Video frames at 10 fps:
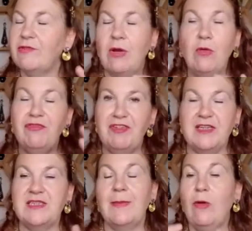
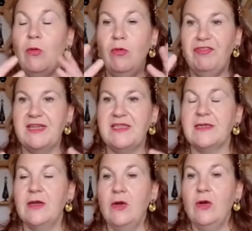Orpheus.
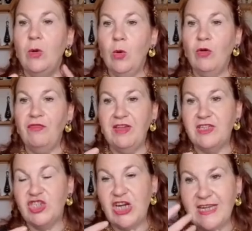
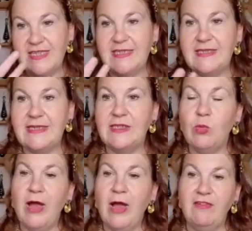Orpheus chases his
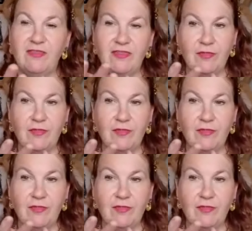wife